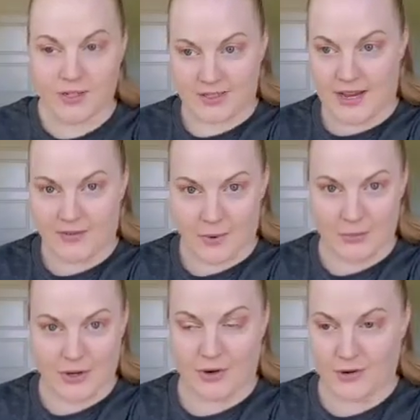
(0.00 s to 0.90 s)
because I have my
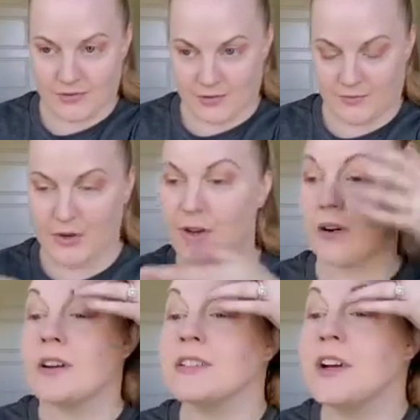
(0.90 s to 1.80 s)
mirror over
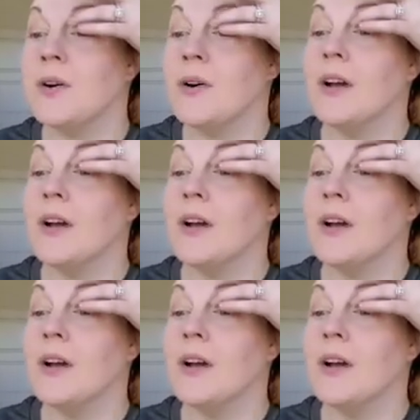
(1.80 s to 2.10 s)
here, so